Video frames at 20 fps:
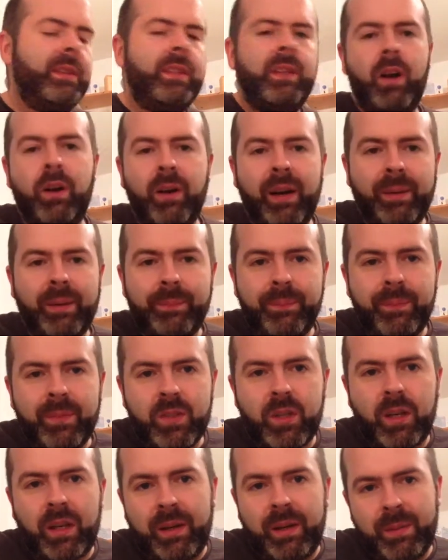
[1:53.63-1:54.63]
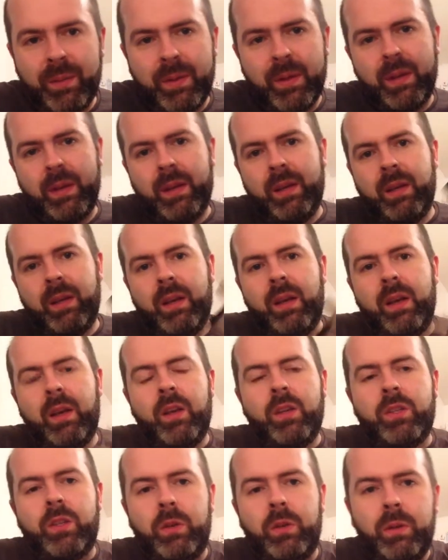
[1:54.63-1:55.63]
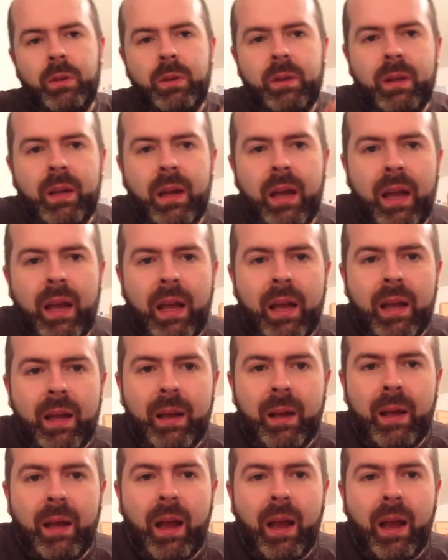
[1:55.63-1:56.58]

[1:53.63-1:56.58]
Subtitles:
Alright, sorry. So, I